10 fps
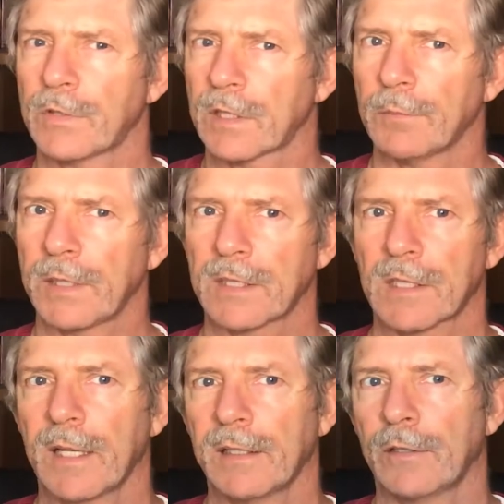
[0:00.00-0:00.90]
some
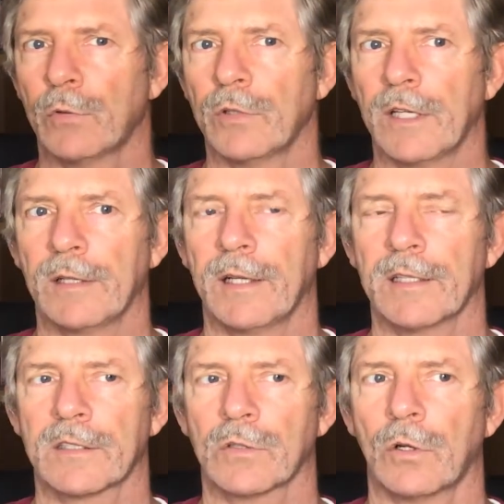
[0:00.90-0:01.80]
extent, it only
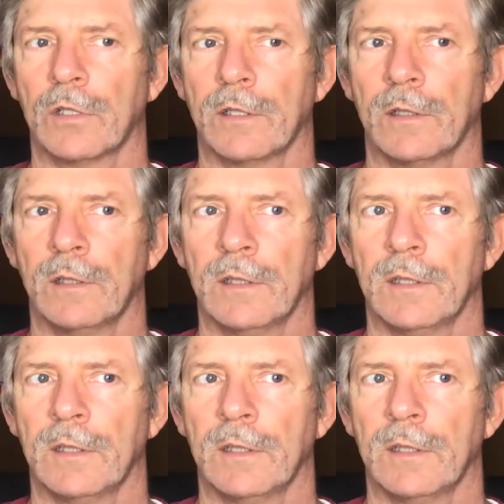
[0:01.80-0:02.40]
hits on